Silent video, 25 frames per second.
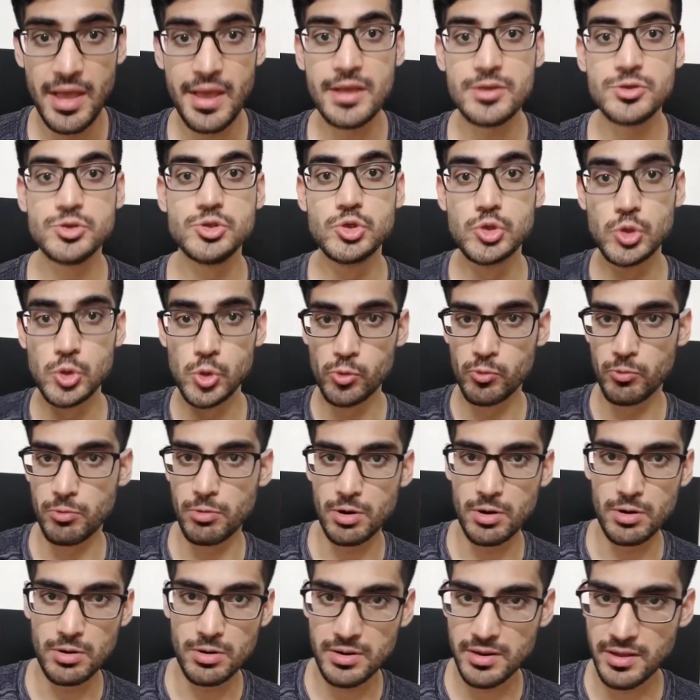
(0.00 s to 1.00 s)

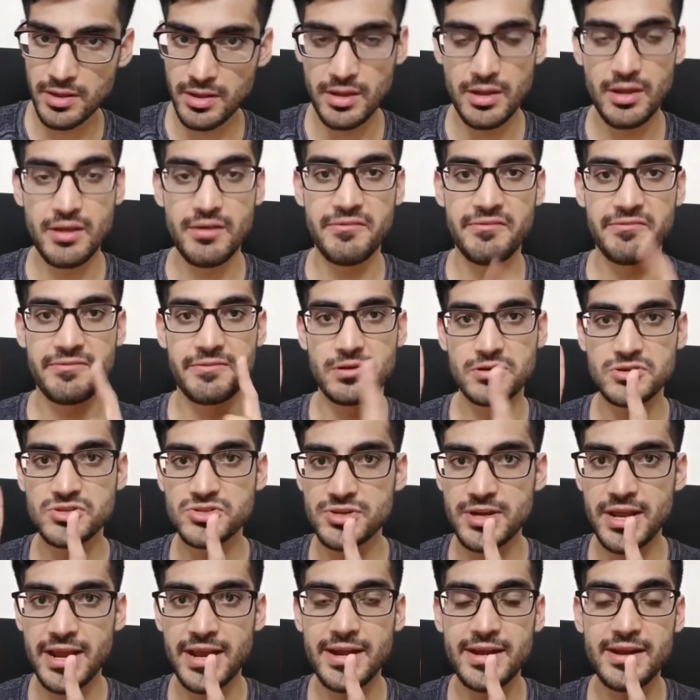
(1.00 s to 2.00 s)
Uworld,
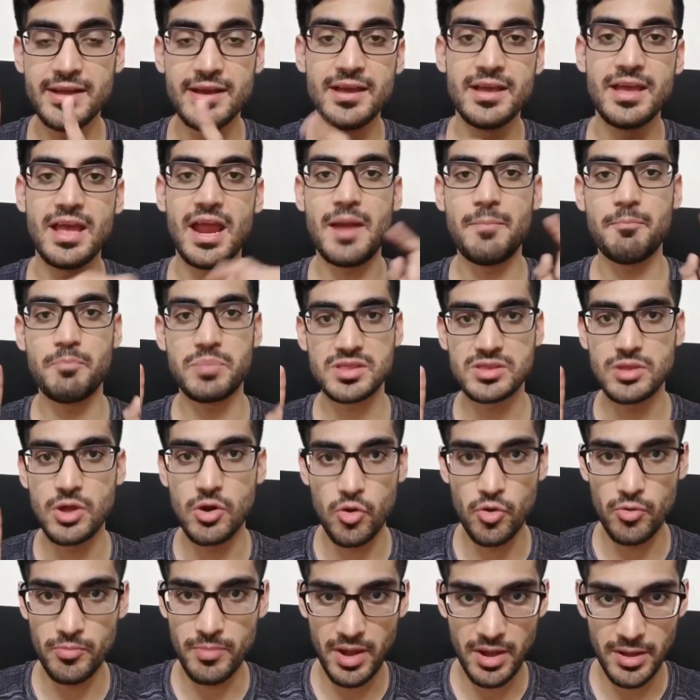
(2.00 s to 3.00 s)
First Aid, and
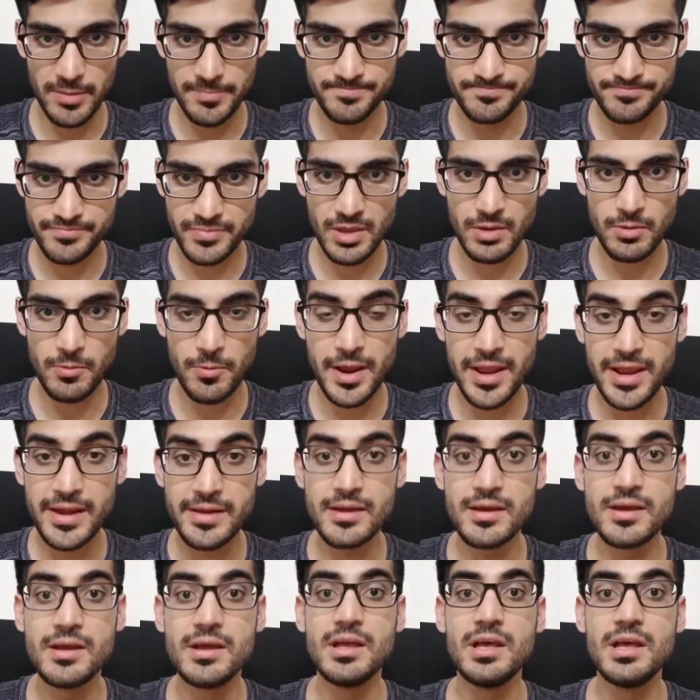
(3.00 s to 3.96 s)
Pathoma, right?